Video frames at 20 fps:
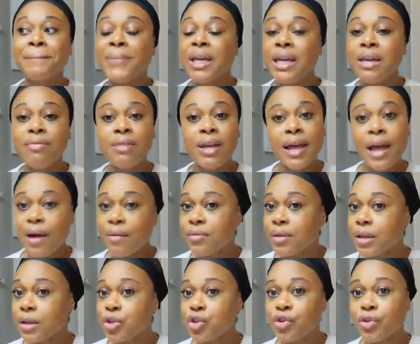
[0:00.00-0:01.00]
even
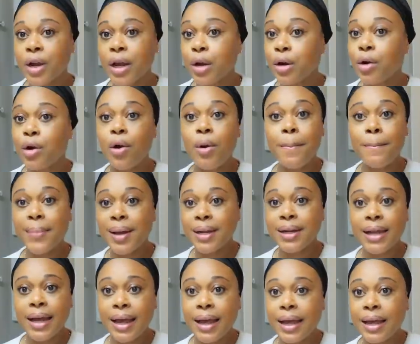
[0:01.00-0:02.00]
having the trainer on
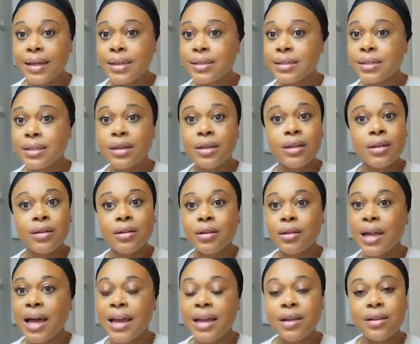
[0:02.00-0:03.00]
Mondays,
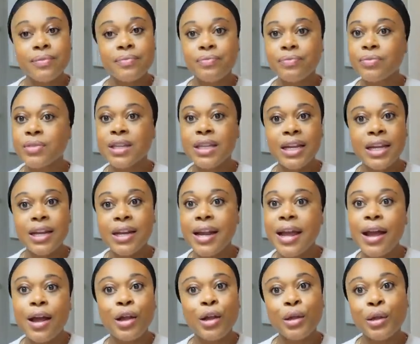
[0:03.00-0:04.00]
like getting
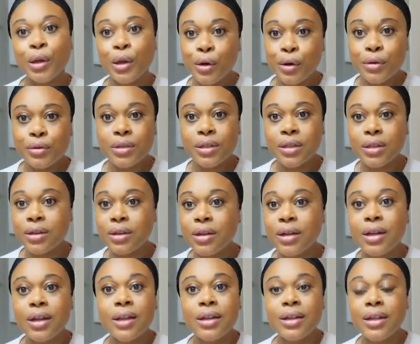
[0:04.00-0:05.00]
that alert
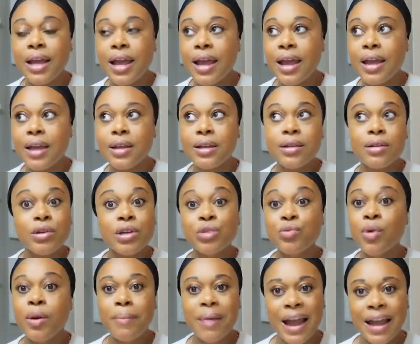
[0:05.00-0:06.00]
that
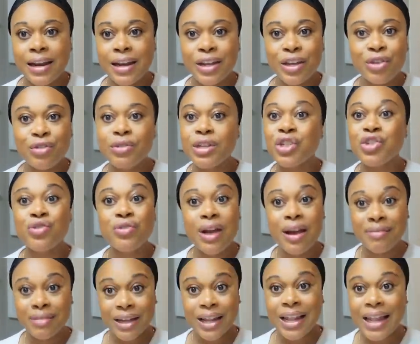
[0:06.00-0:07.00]
is reminding you that you
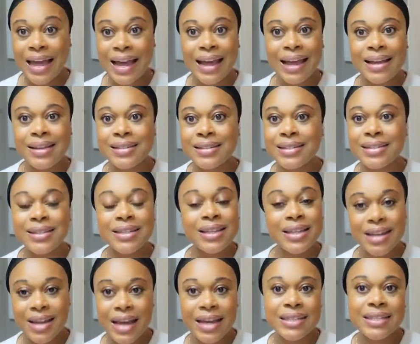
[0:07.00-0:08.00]
have a class
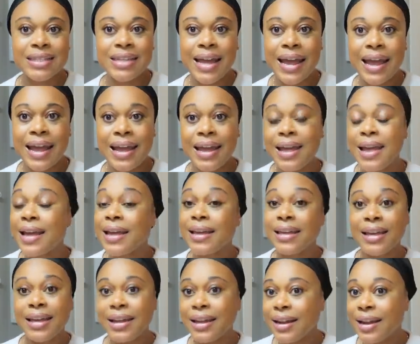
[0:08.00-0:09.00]
the next day,
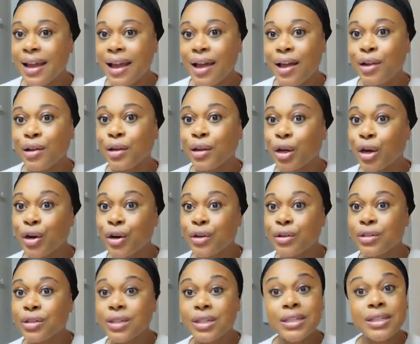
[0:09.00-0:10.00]
getting that
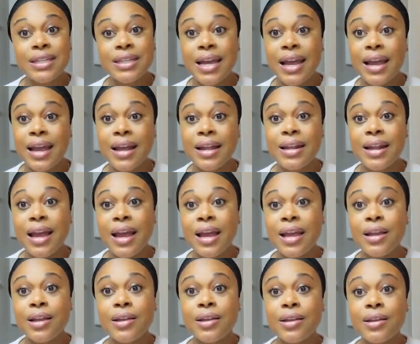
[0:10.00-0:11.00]
alert saying
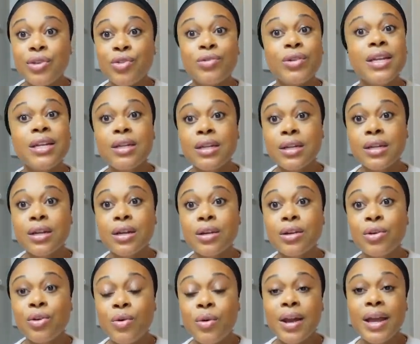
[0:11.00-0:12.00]
that you need
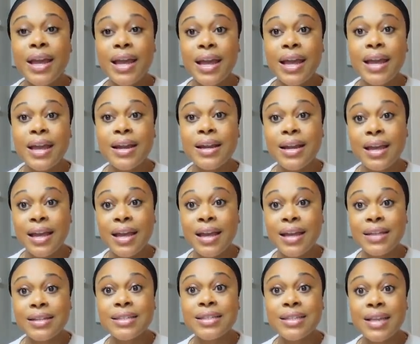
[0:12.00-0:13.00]
to go ahead
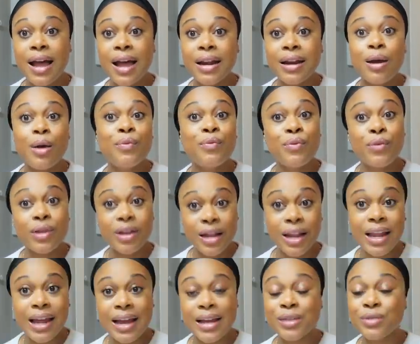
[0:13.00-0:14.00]
and sign up for the
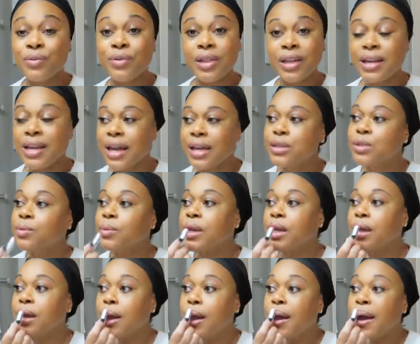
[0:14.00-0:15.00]
class for the next
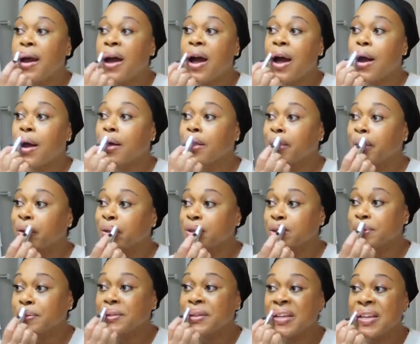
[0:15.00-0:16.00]
week. All
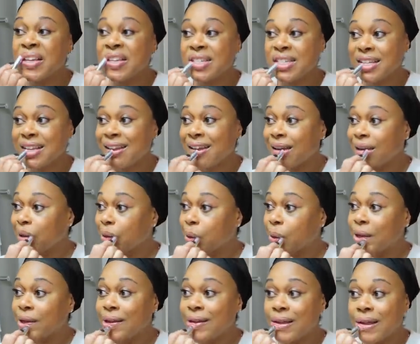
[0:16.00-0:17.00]
those are things that
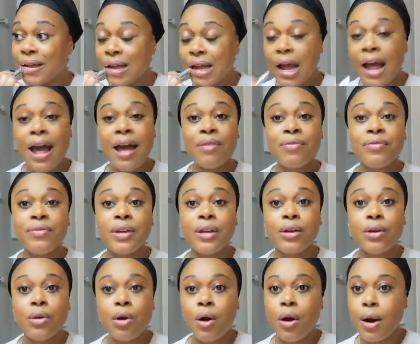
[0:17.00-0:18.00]
I
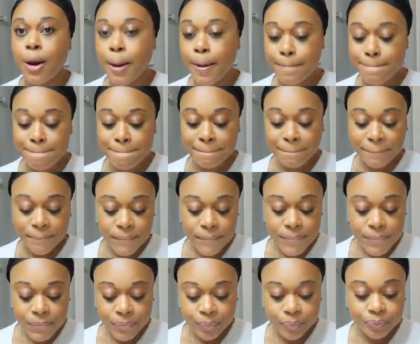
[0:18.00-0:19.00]
feel are
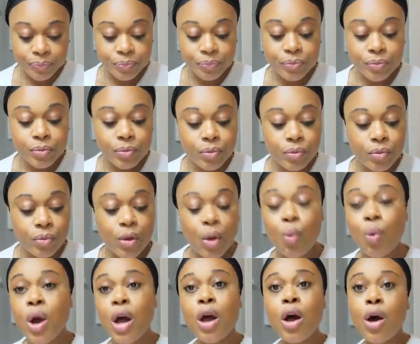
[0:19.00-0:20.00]

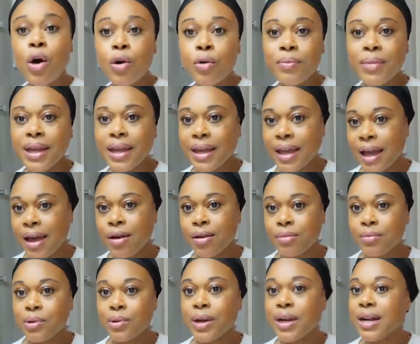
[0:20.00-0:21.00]
what hold me
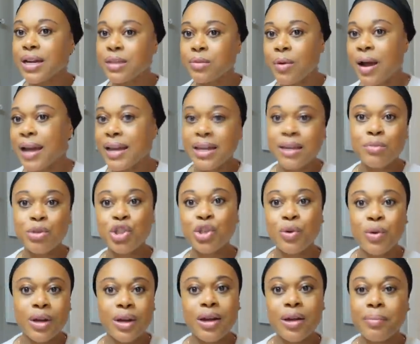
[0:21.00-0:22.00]
accountable and that's why I keep
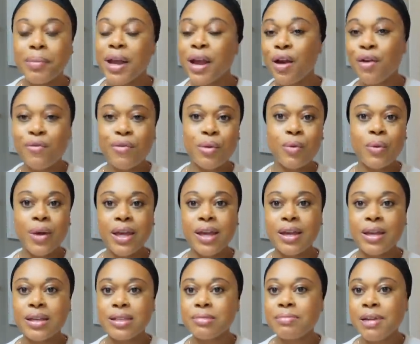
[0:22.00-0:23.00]
showing up every
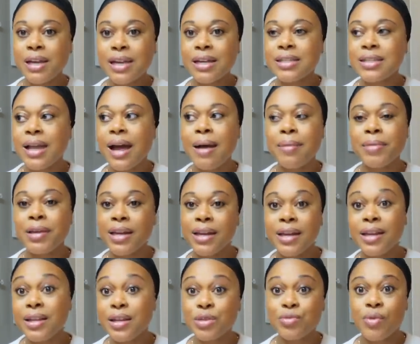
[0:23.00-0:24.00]
week is because I'm
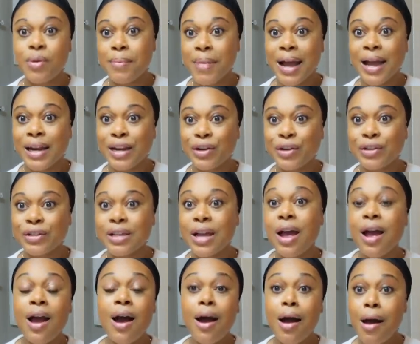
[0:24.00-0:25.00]
getting these reminders.
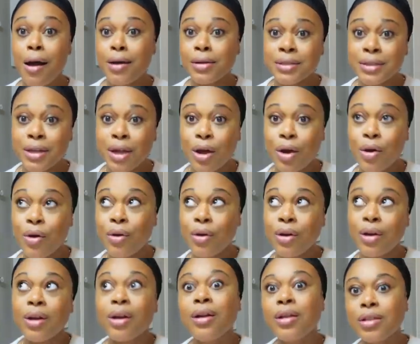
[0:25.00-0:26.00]

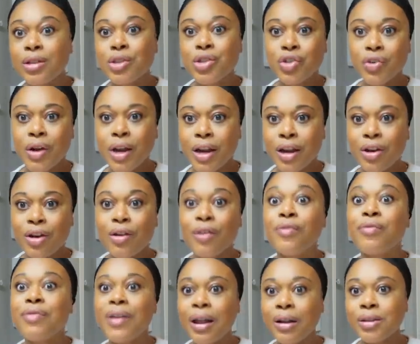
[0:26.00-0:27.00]
Also, the
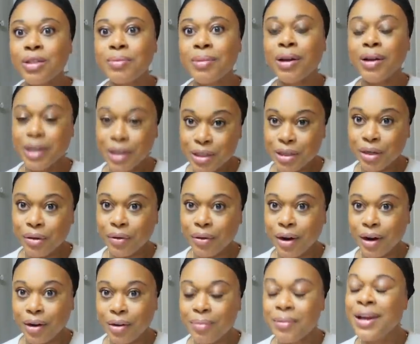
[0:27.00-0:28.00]
trainer follows me on
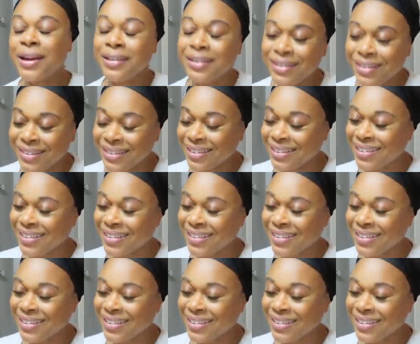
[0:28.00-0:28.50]
Instagram.